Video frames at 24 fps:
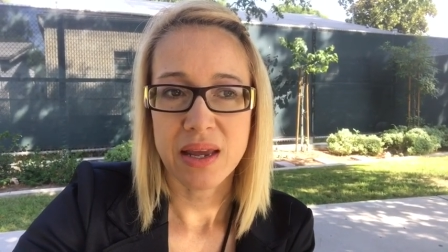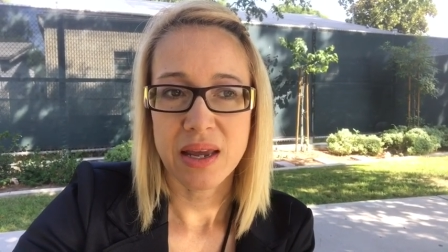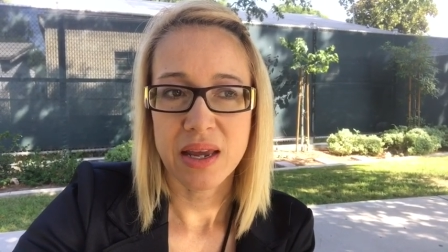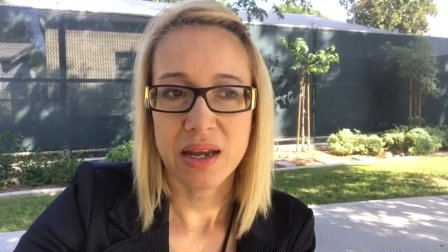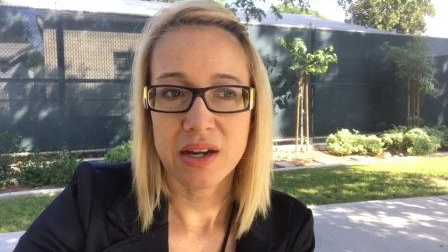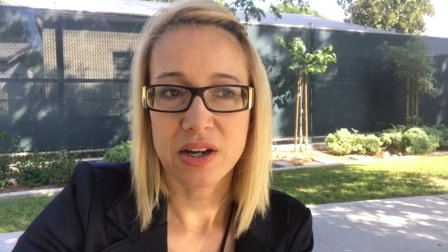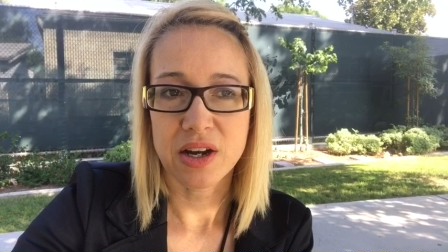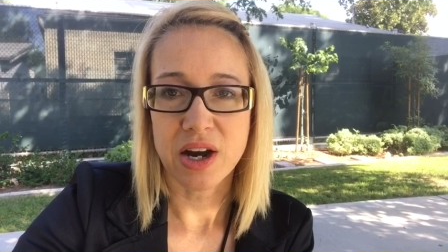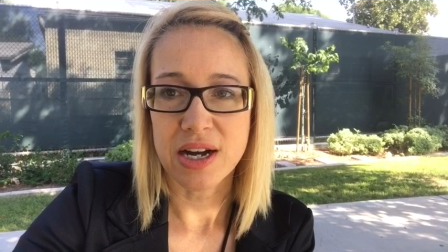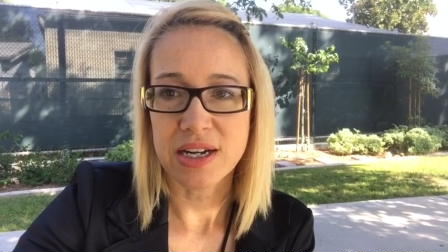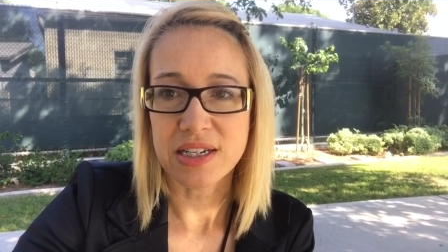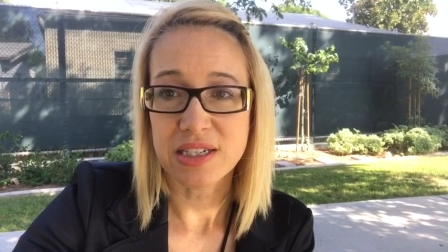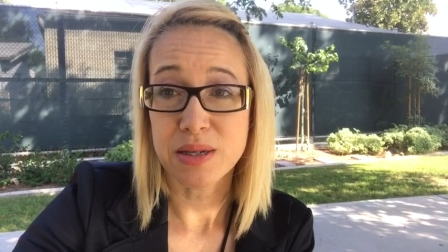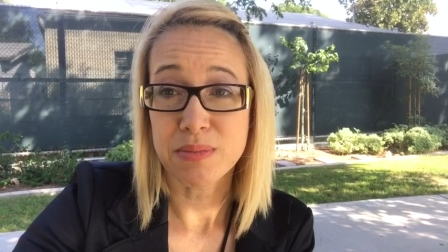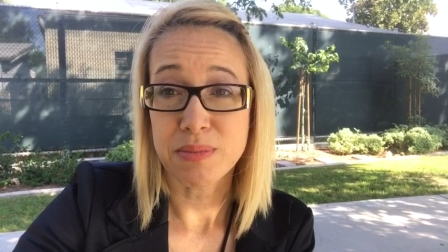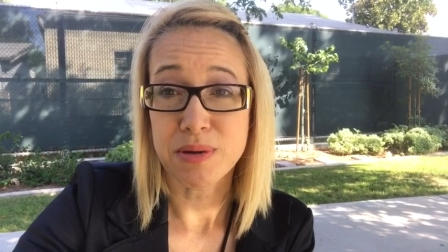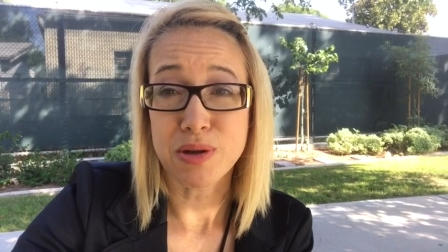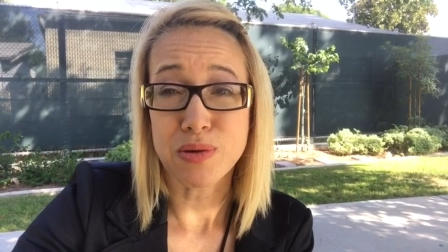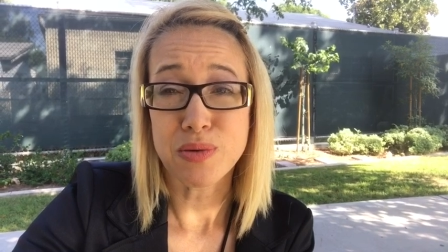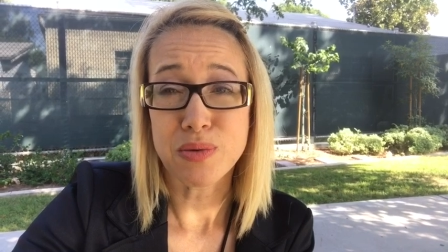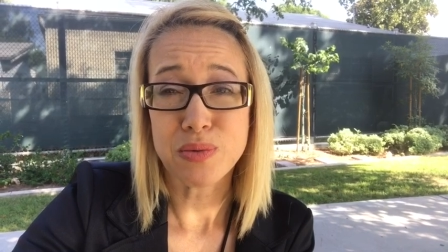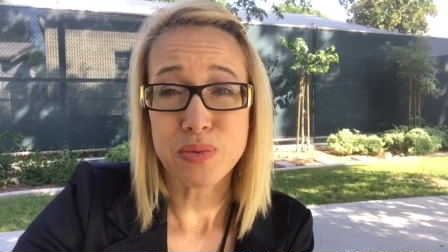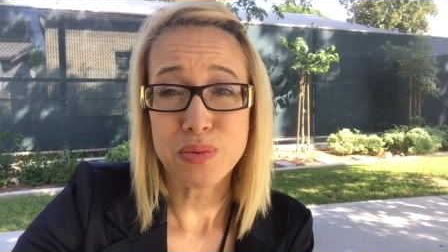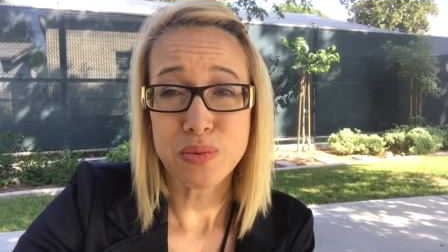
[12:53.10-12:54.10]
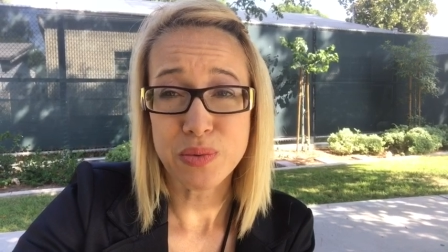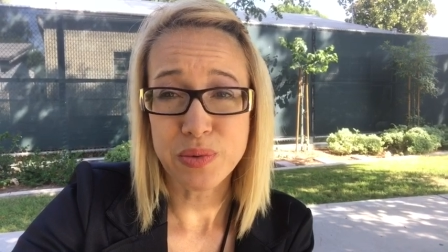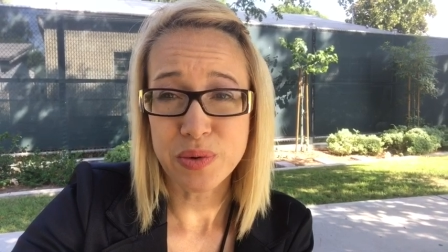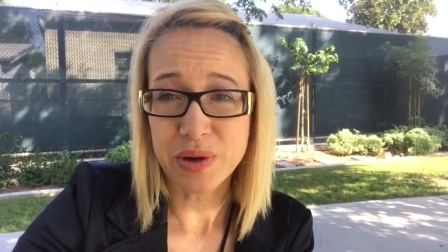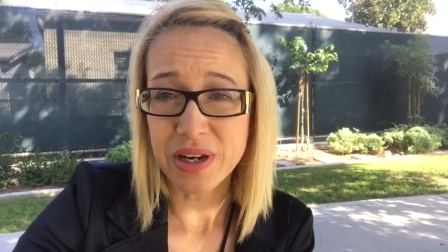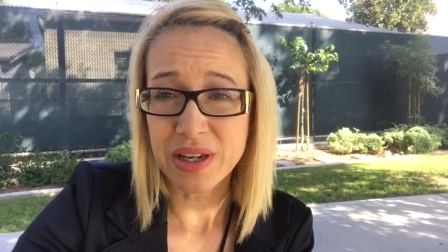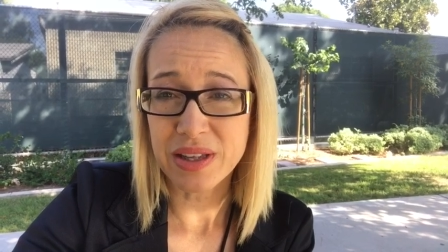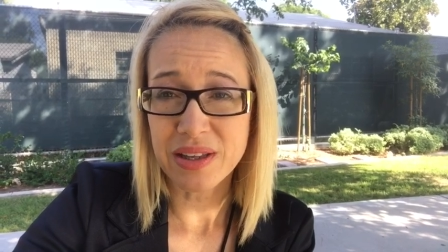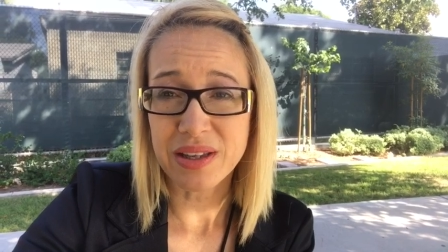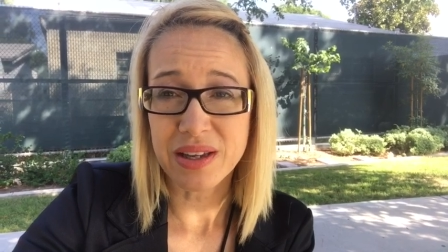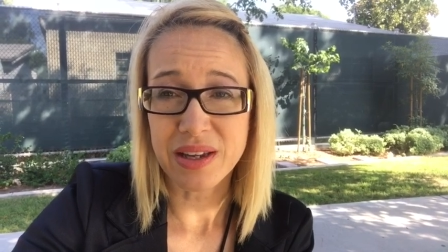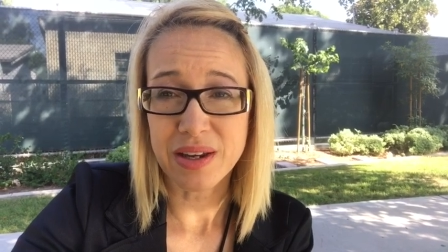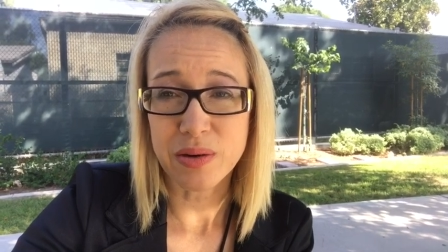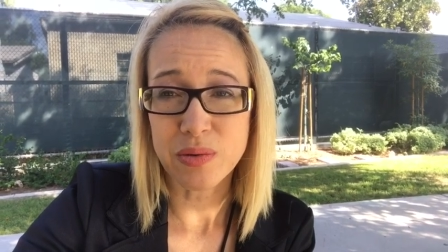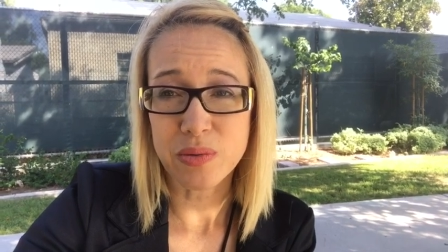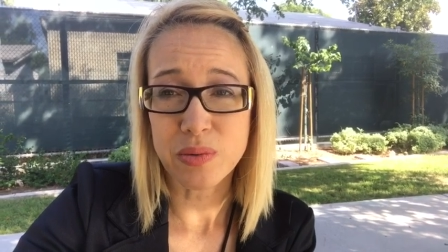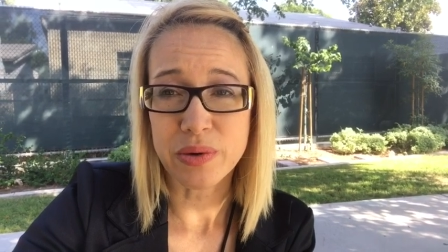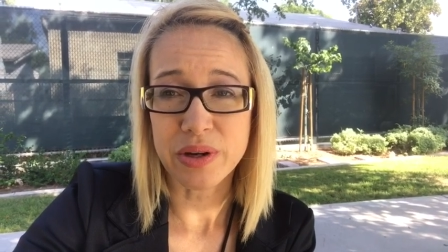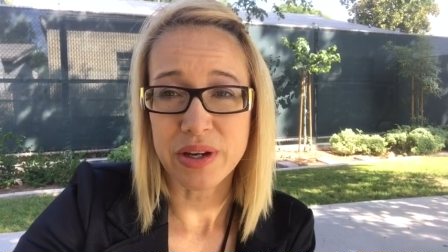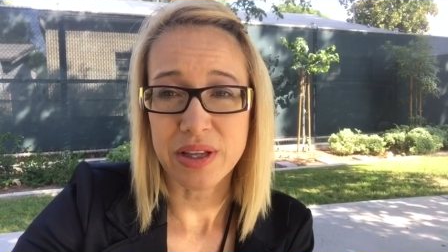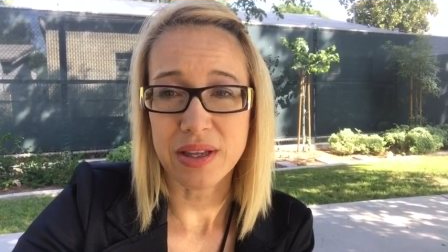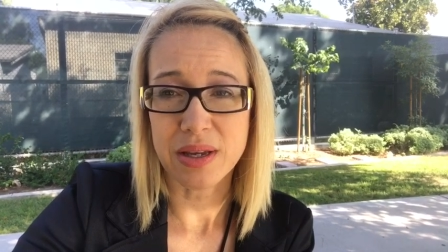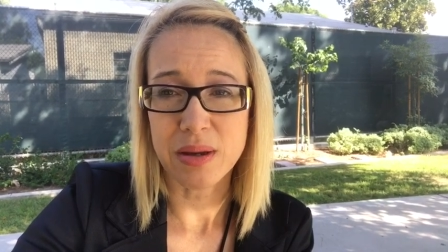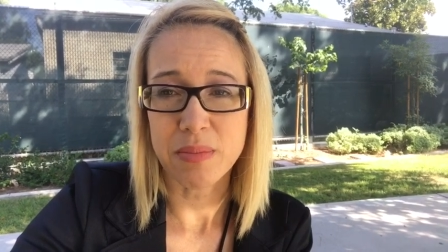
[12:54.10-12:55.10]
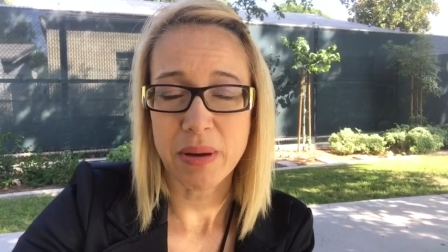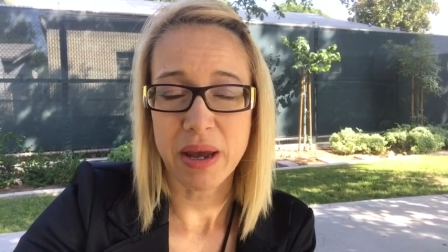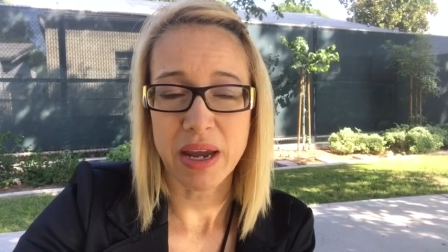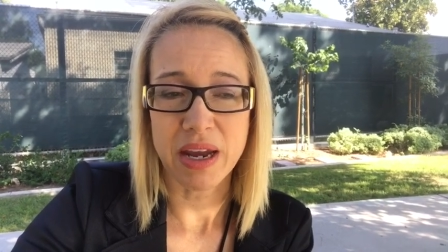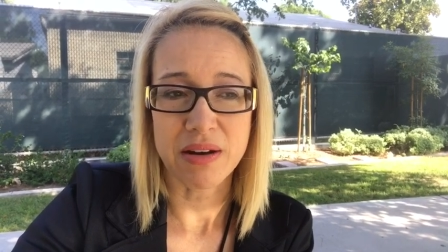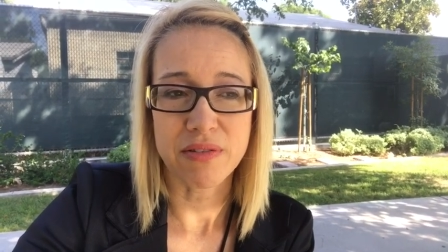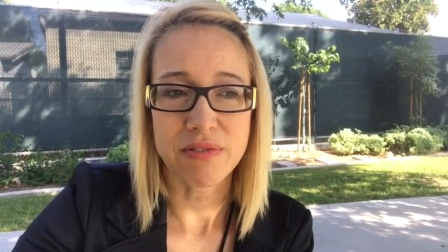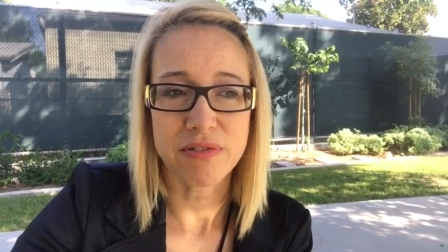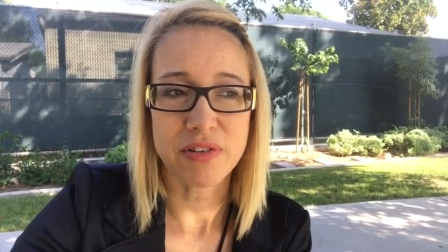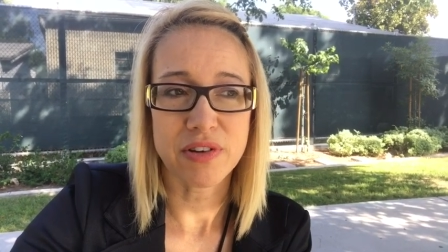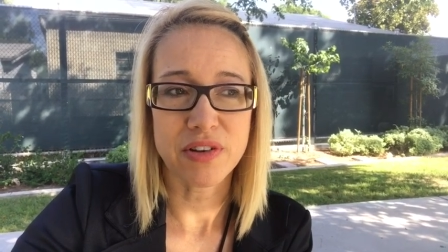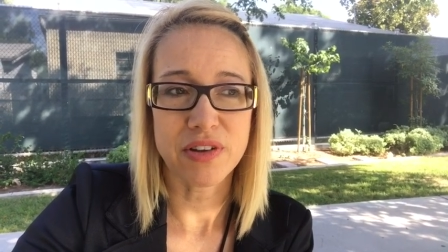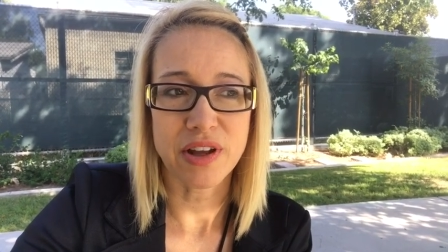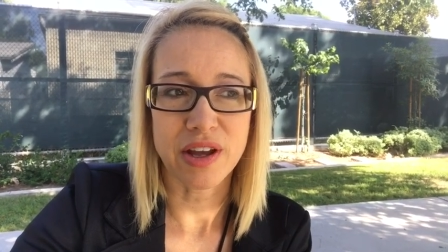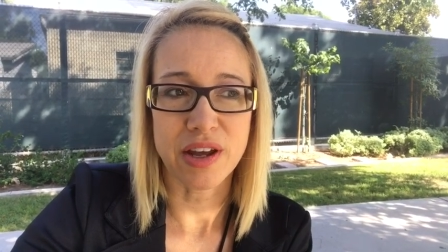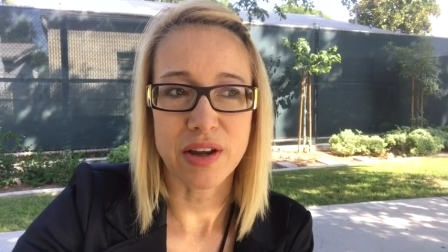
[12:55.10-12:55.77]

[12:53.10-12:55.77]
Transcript: it got to be really, really painful